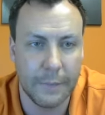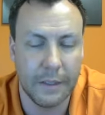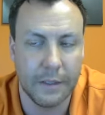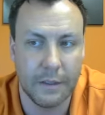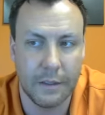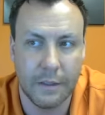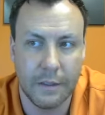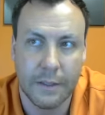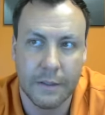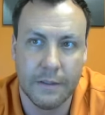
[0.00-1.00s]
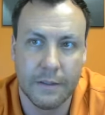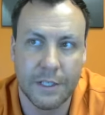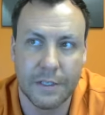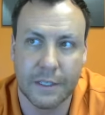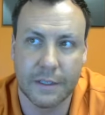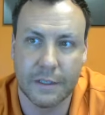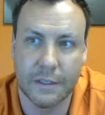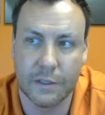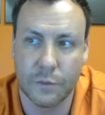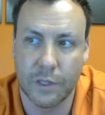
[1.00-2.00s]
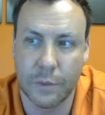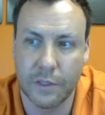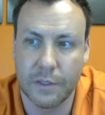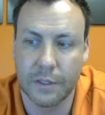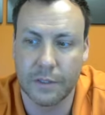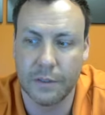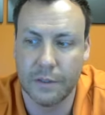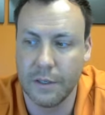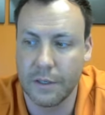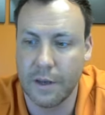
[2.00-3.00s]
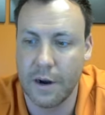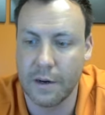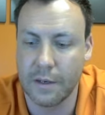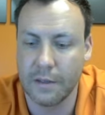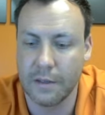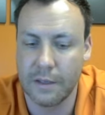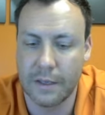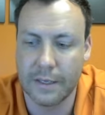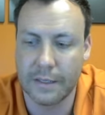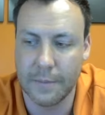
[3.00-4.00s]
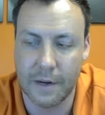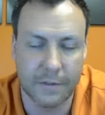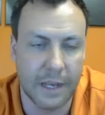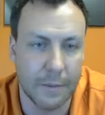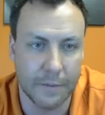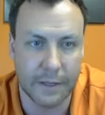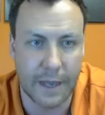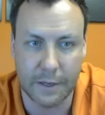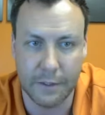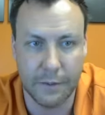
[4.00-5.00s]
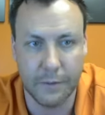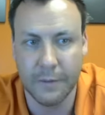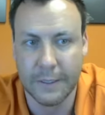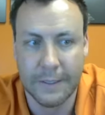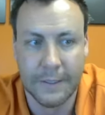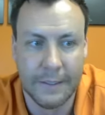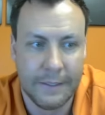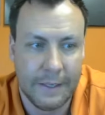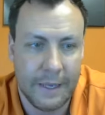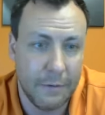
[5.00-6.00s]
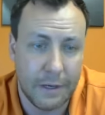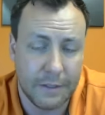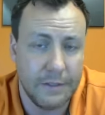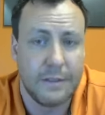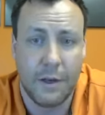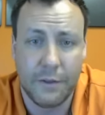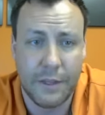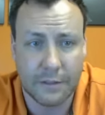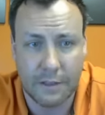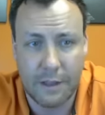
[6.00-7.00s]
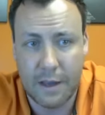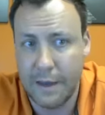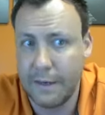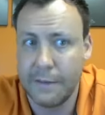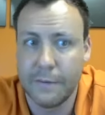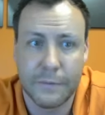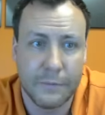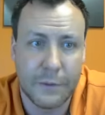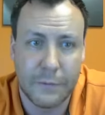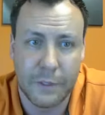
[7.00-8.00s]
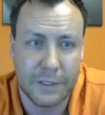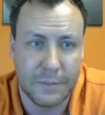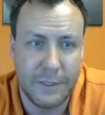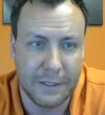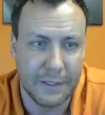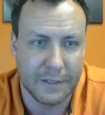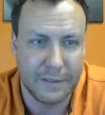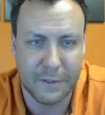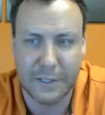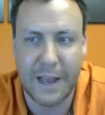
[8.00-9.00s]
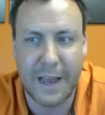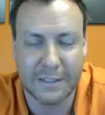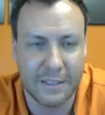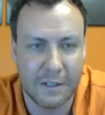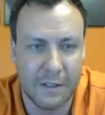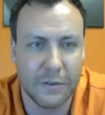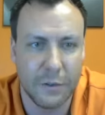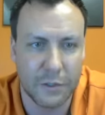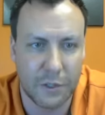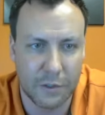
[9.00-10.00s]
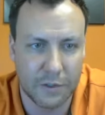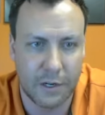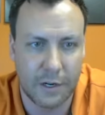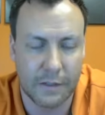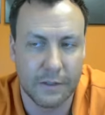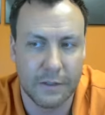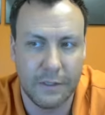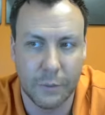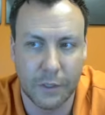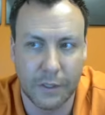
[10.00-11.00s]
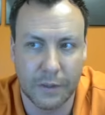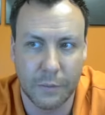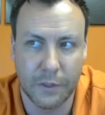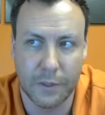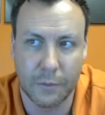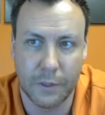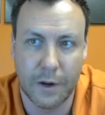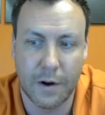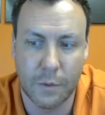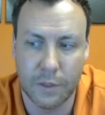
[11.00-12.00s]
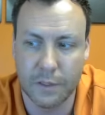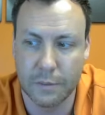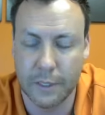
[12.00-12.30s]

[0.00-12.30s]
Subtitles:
I mean, the logistics is really what took the hard, I guess, the amount of time of like, how do you actually sell things online? What does it mean to collect sales tax? And all those hurdles are, were the really hard ones.